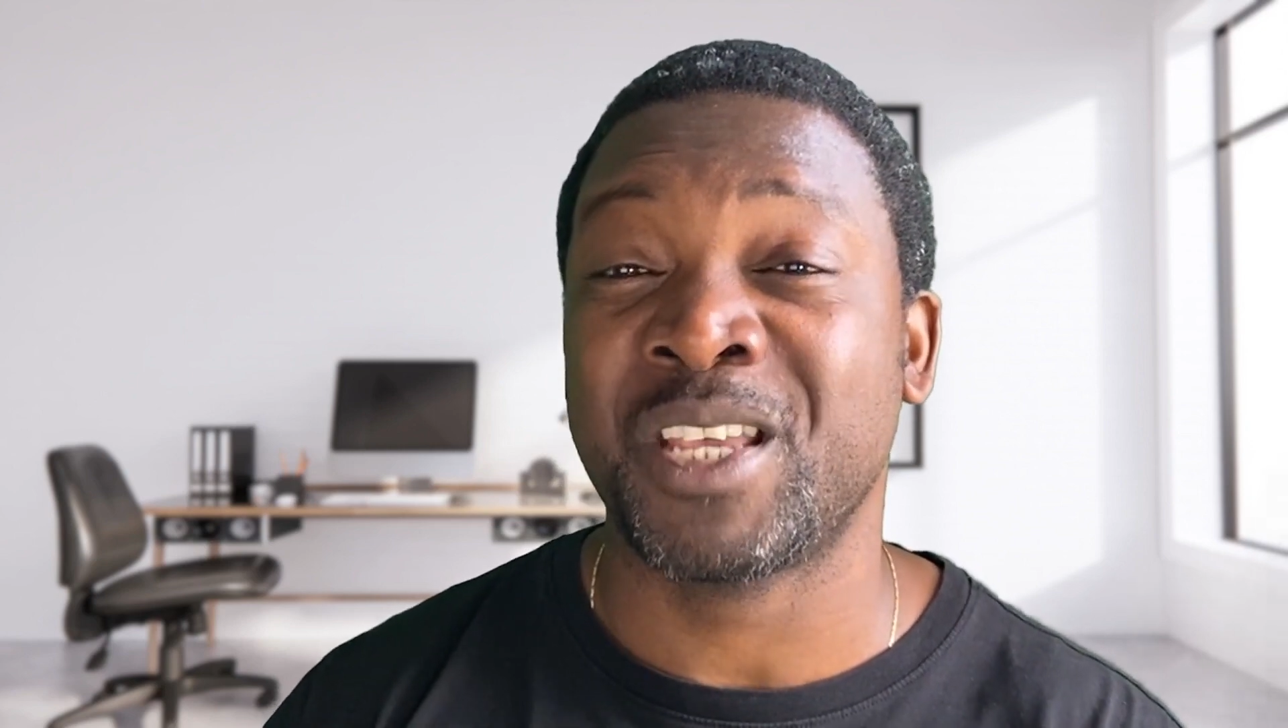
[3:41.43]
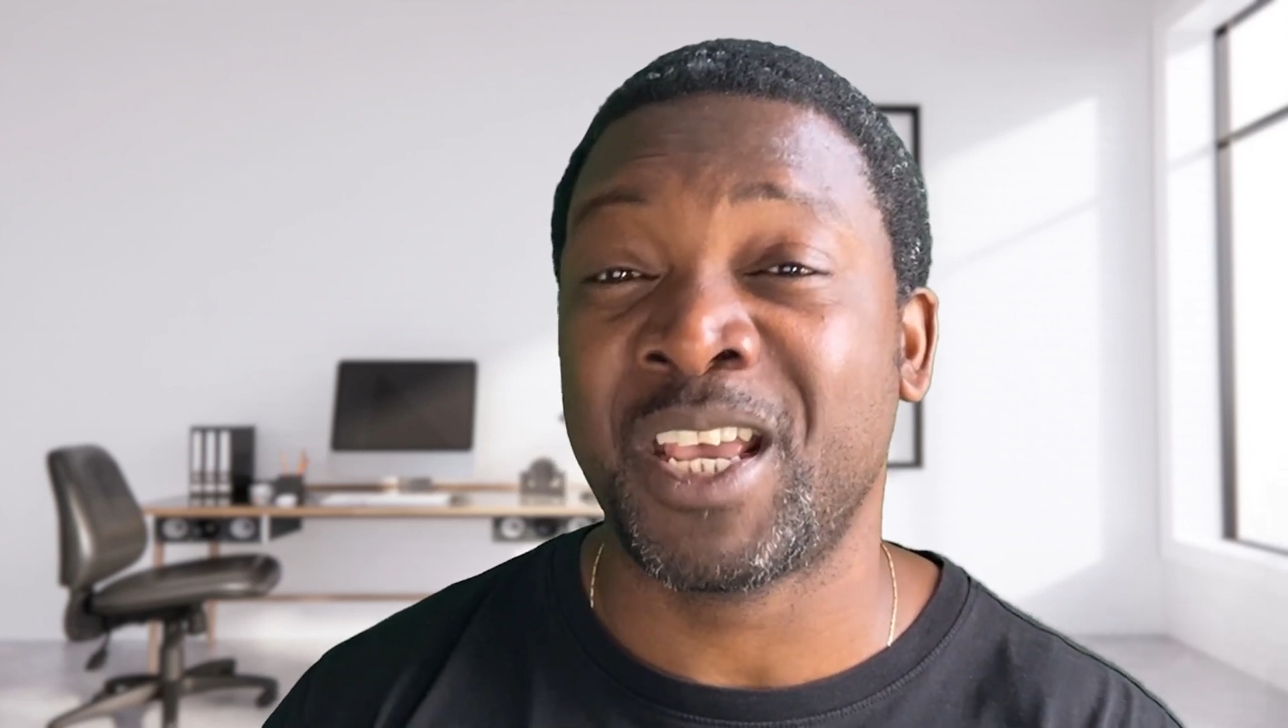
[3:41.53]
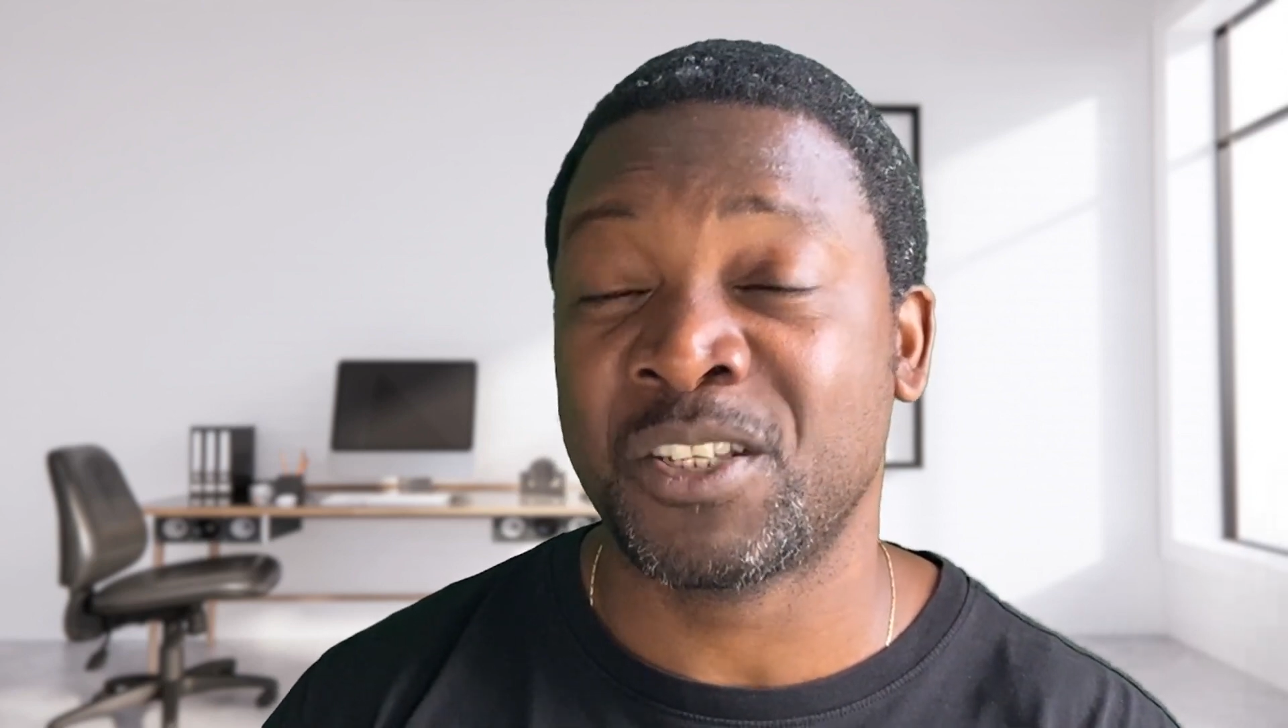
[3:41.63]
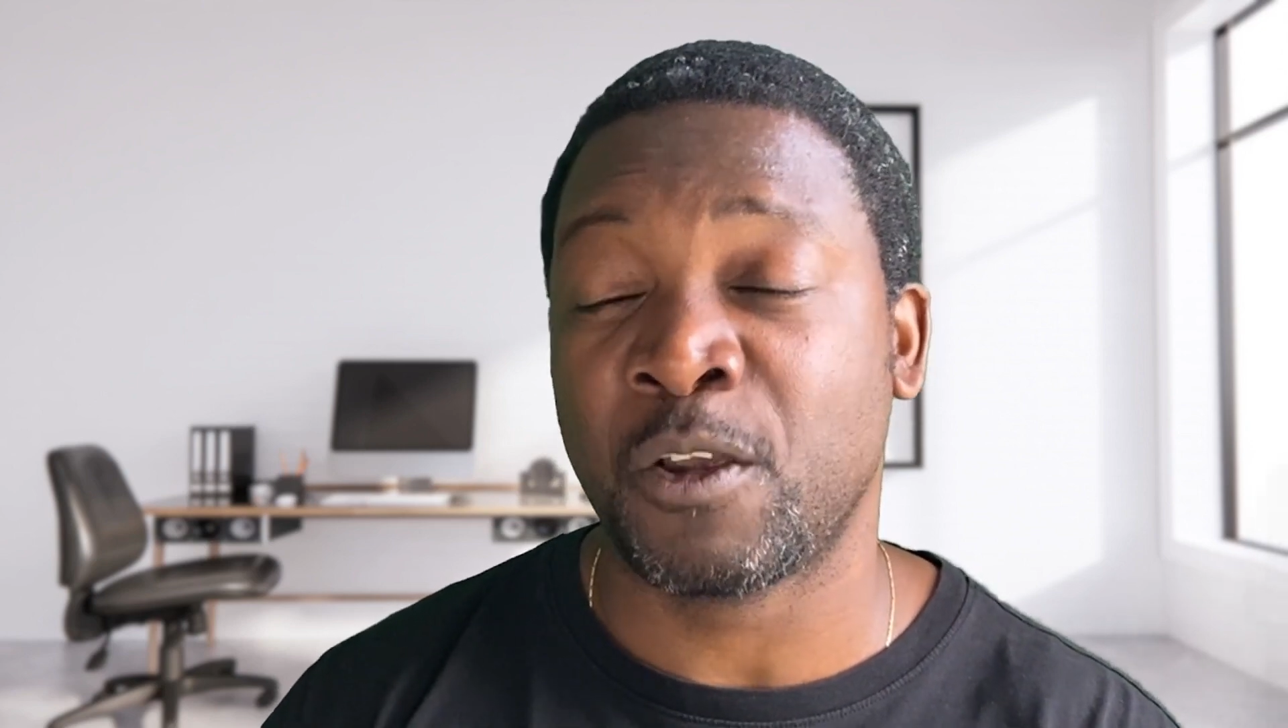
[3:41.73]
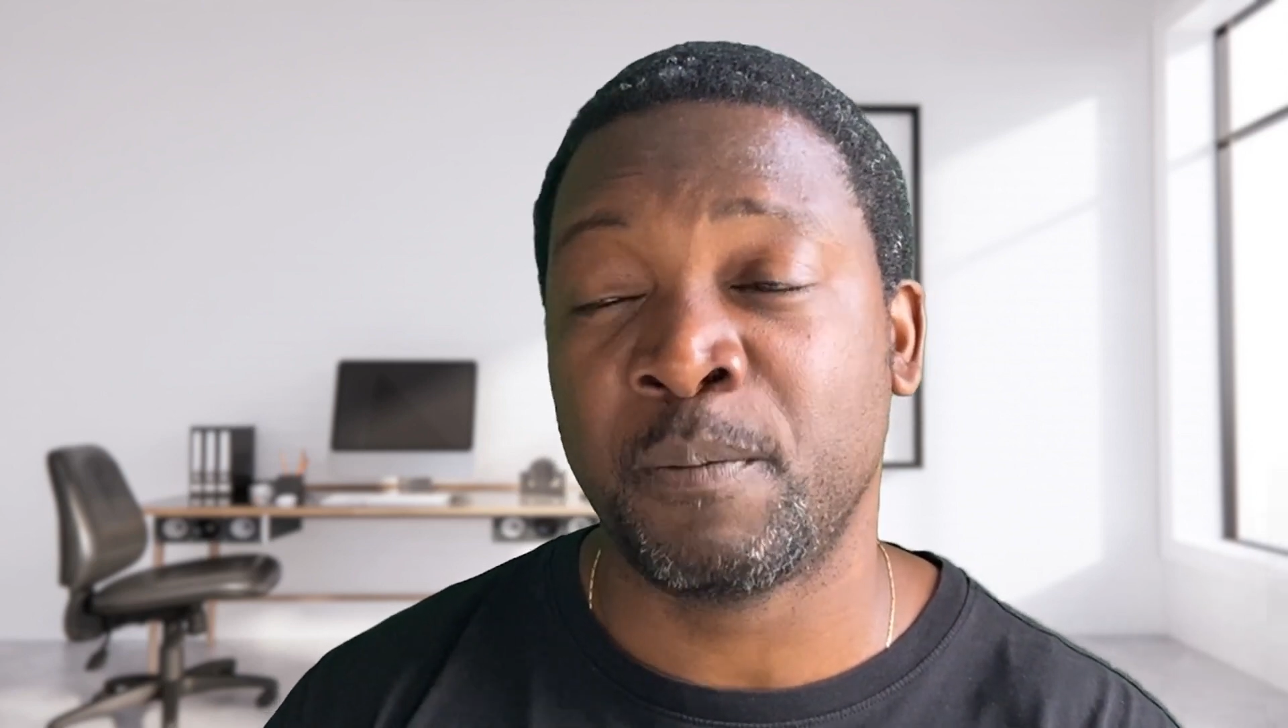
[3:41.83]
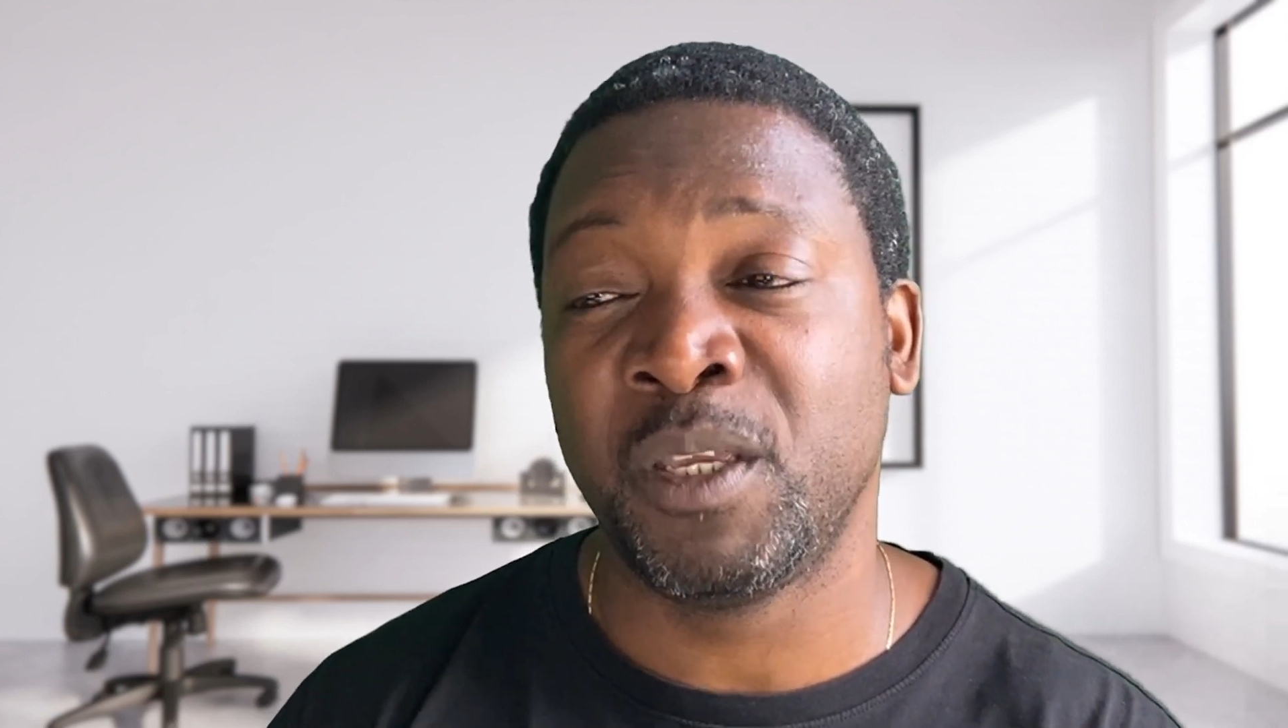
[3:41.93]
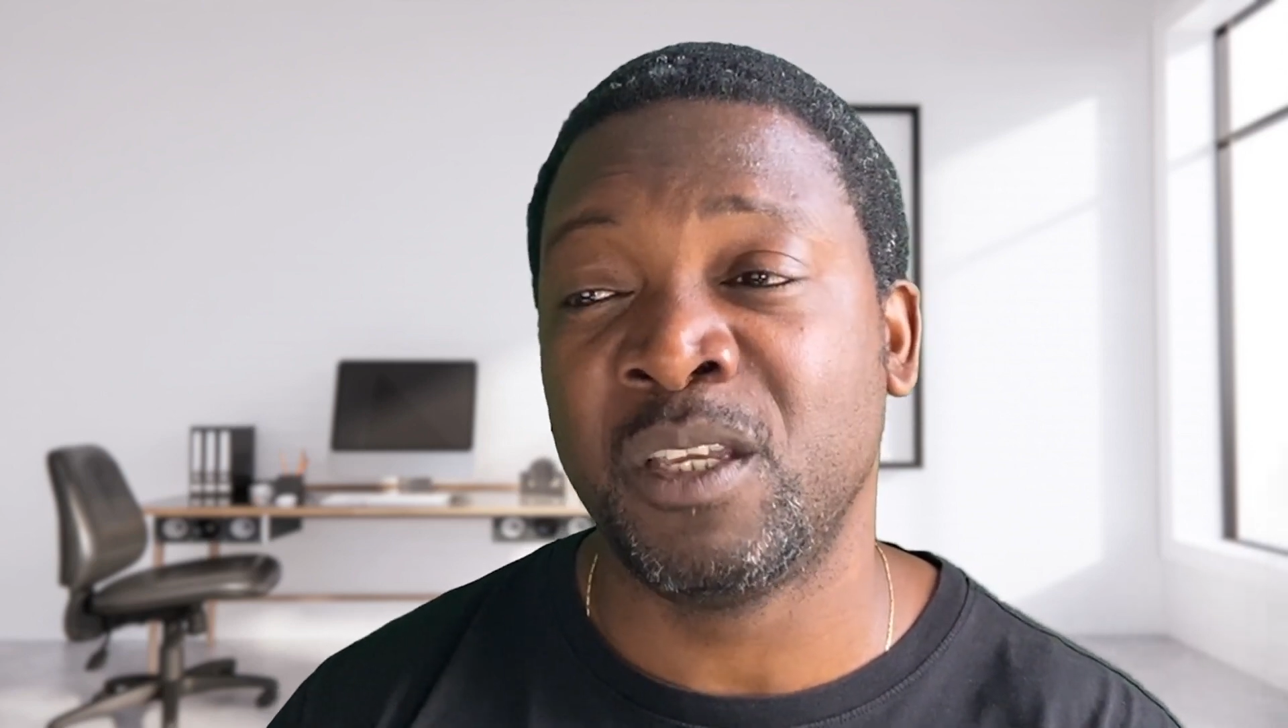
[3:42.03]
XRP